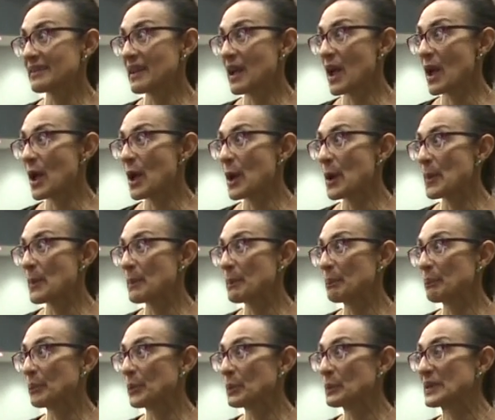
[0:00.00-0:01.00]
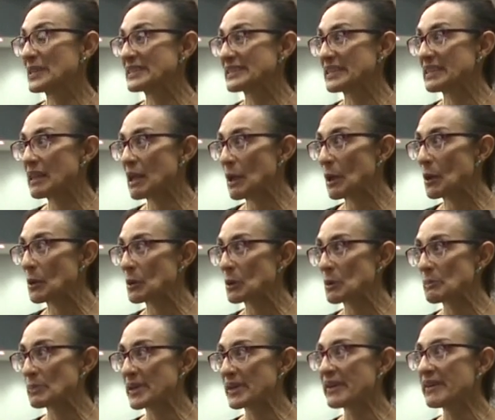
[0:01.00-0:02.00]
I've been trying to keep a garden for
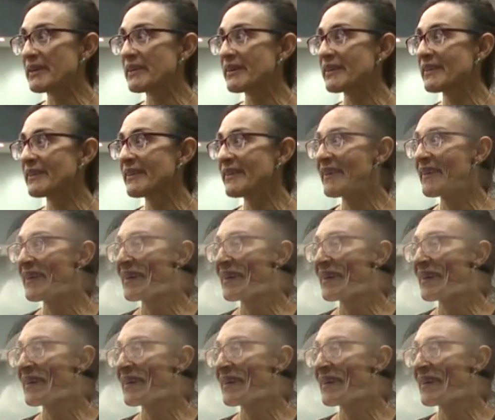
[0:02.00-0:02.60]
a long time, and the